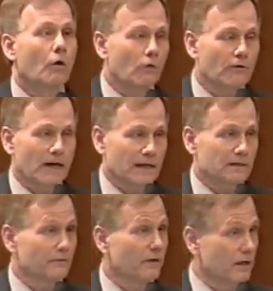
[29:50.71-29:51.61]

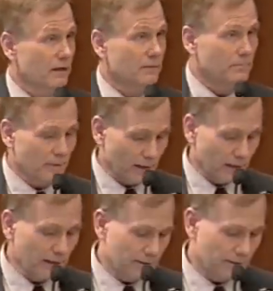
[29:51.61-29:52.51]
overactivated
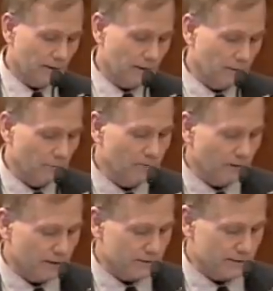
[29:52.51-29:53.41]
by uh,
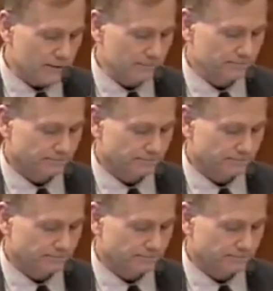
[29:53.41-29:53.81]
reflexes.